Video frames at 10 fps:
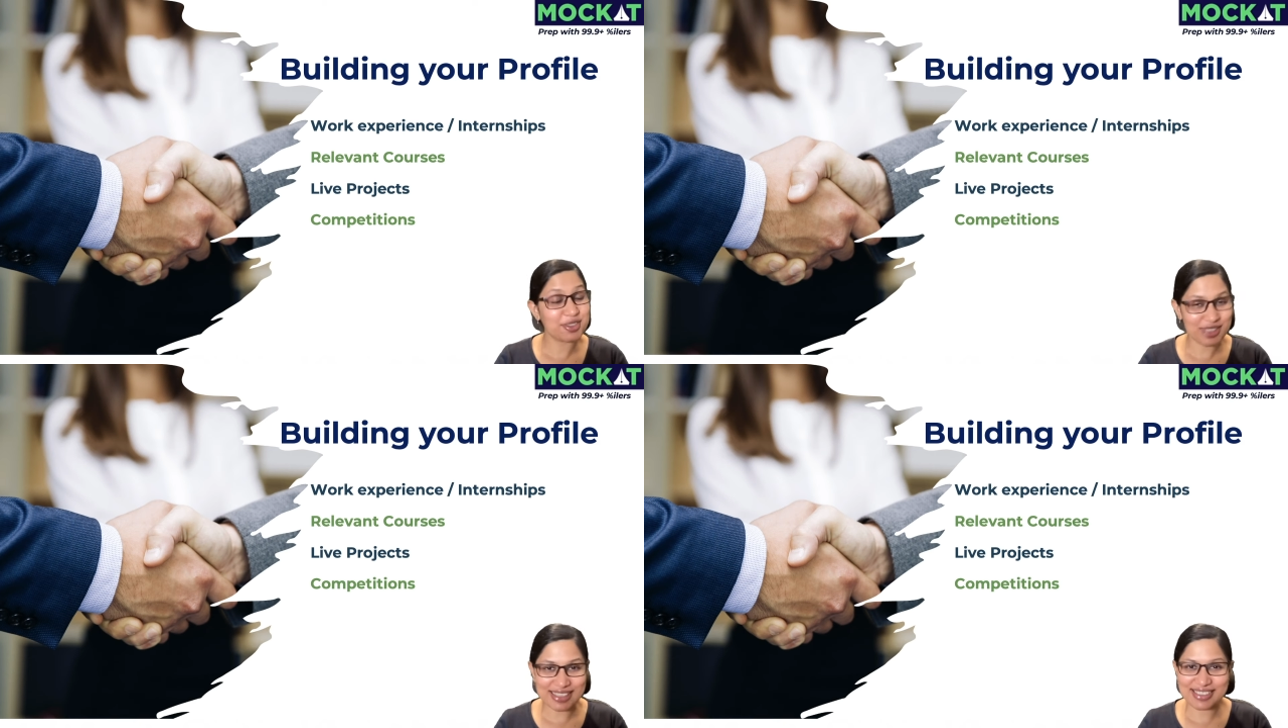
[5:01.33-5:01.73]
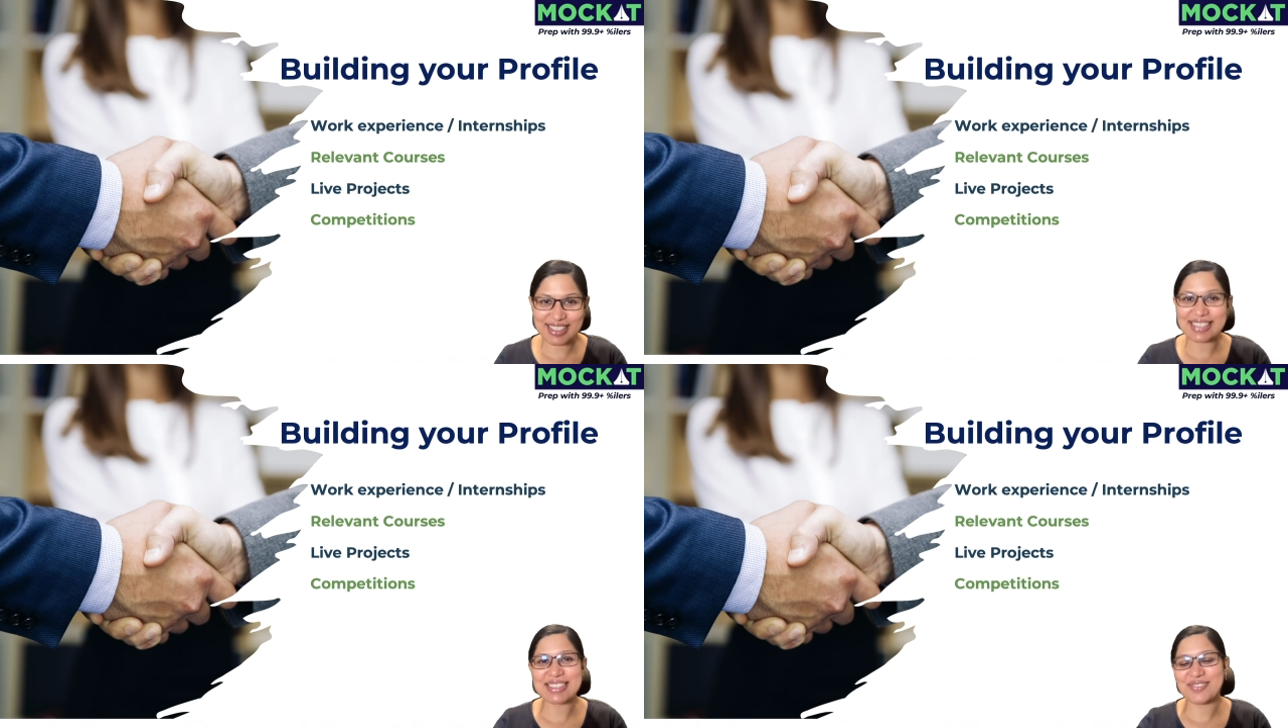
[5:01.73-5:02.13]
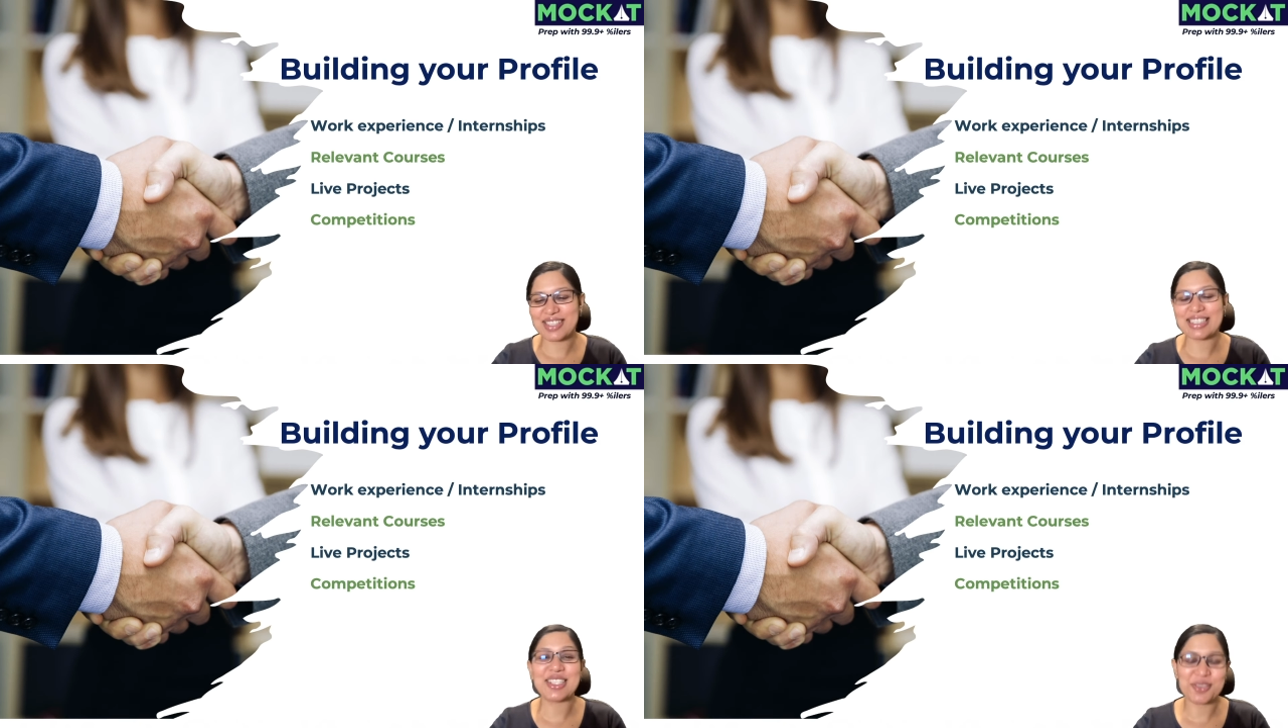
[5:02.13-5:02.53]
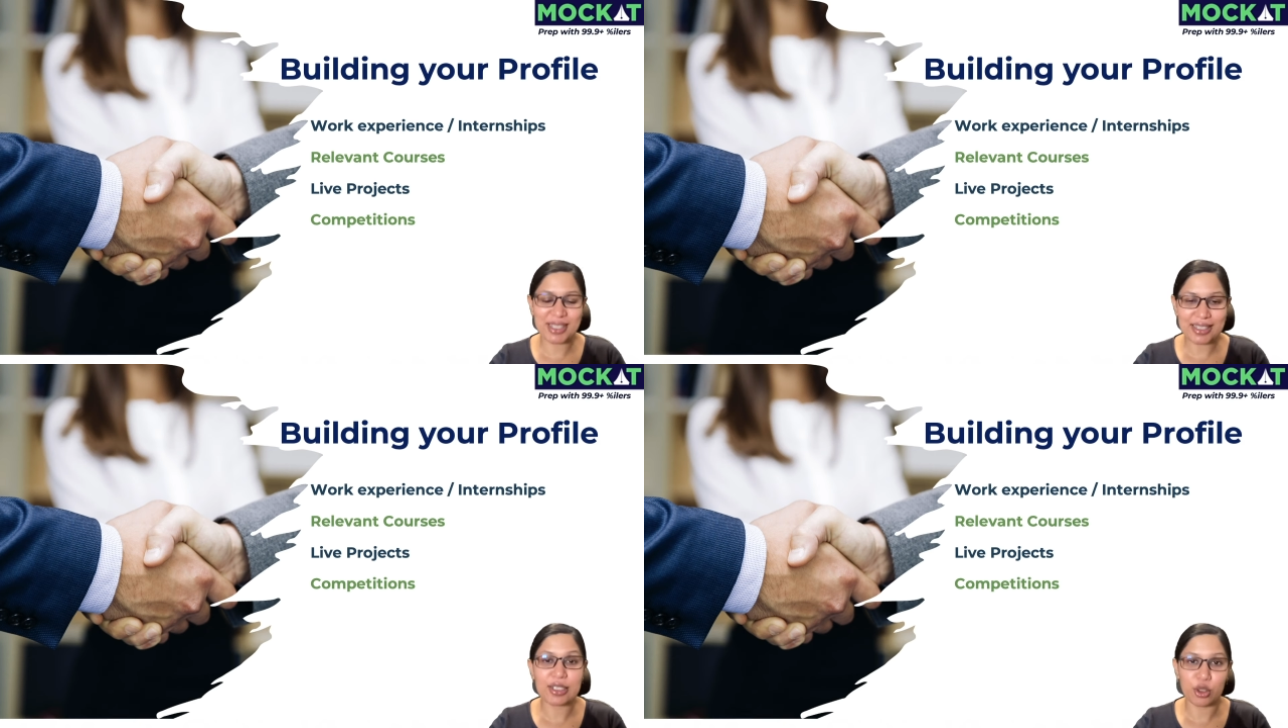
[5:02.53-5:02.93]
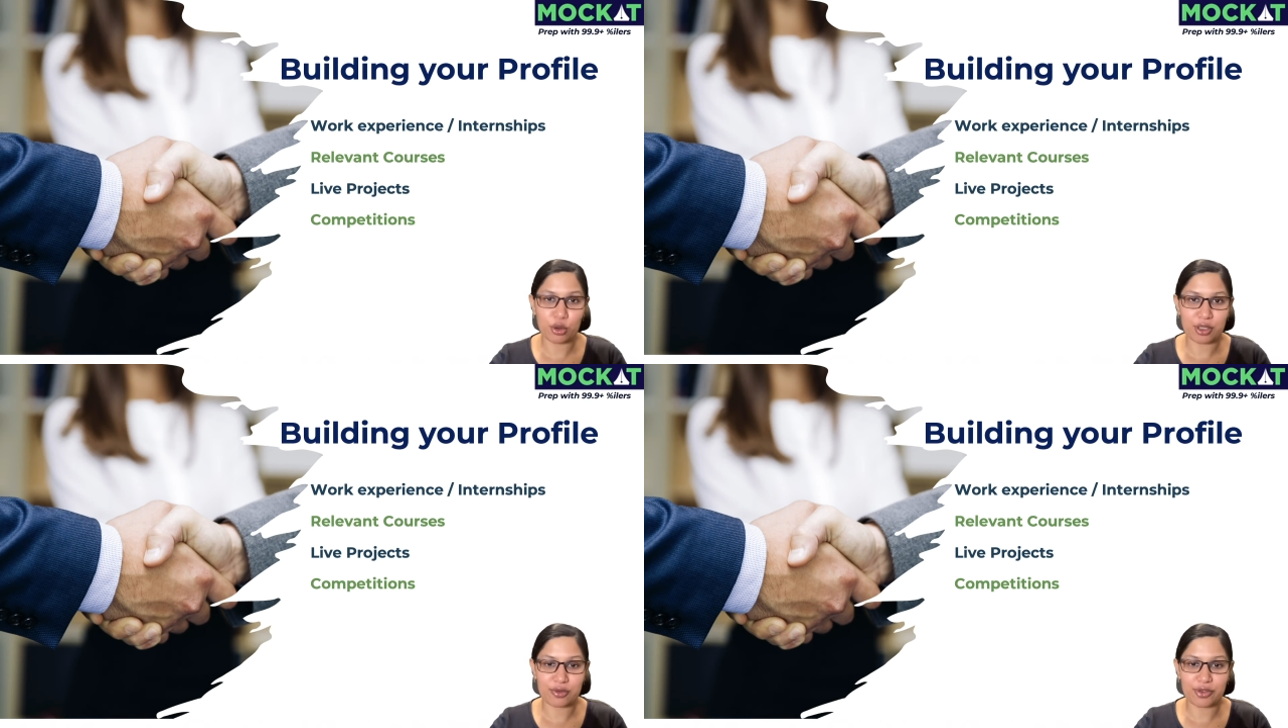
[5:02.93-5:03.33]
So that's again something that you can look
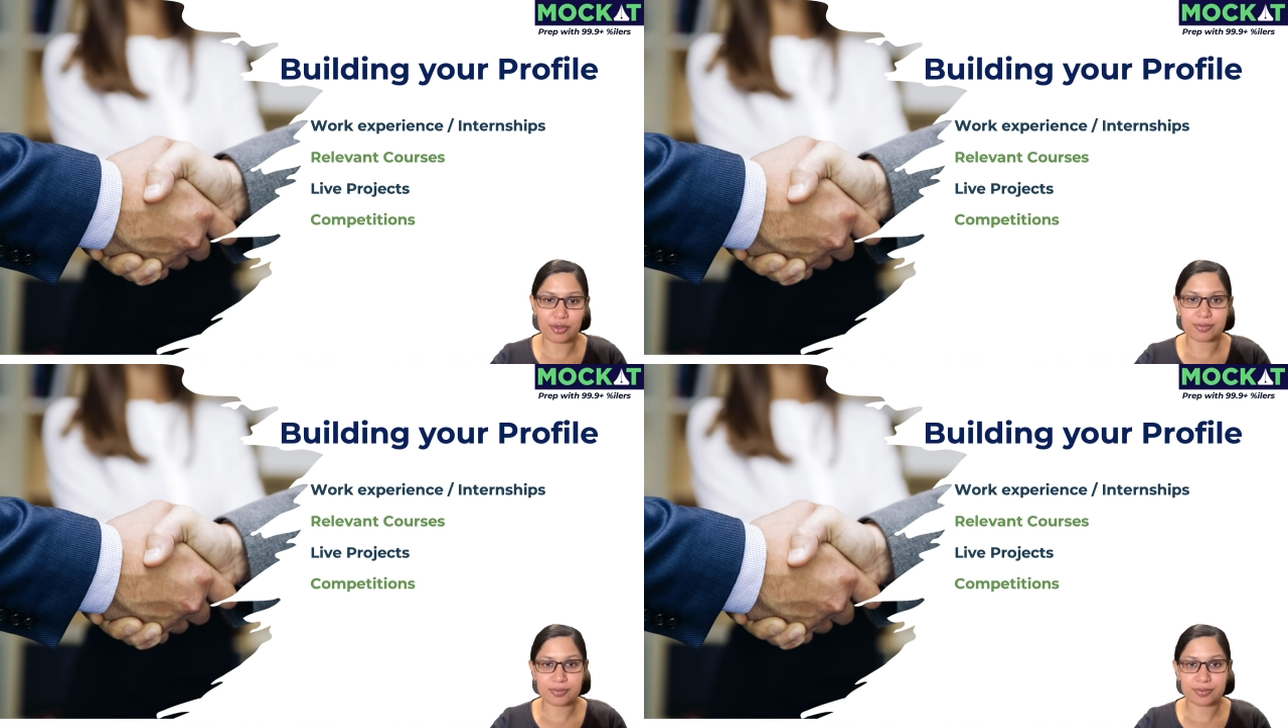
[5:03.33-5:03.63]
out for.